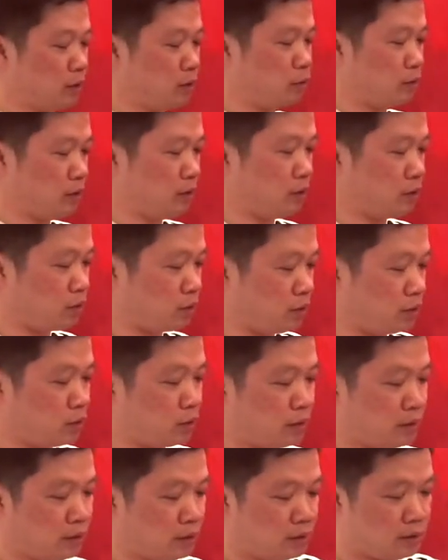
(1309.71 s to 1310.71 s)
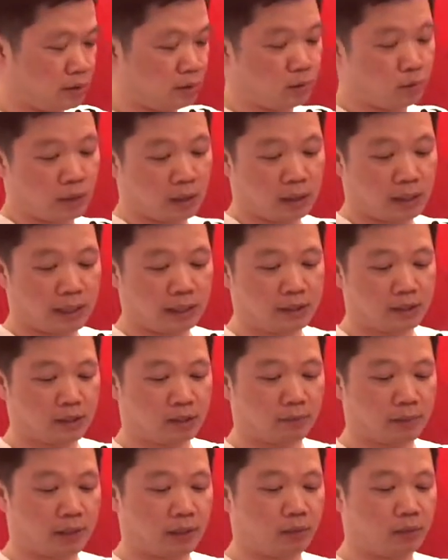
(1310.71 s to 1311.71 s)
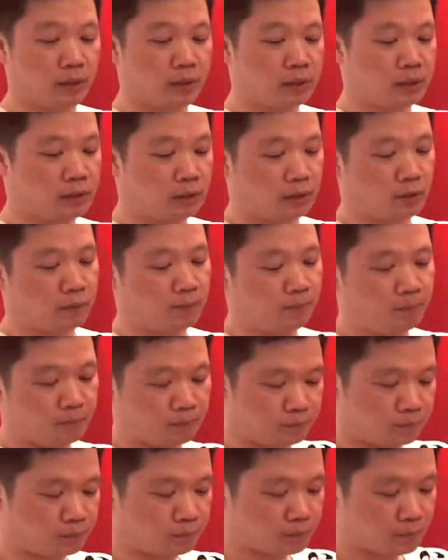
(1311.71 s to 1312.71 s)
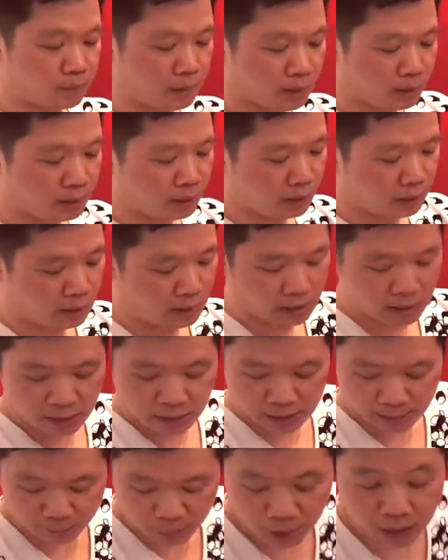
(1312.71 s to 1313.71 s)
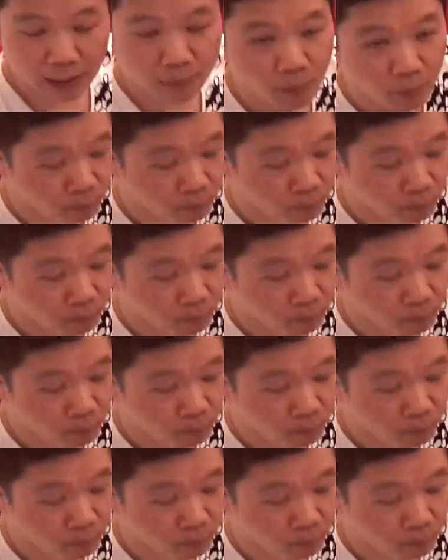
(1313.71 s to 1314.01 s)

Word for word: when we do all this. Well, I don't anyway, so. If you have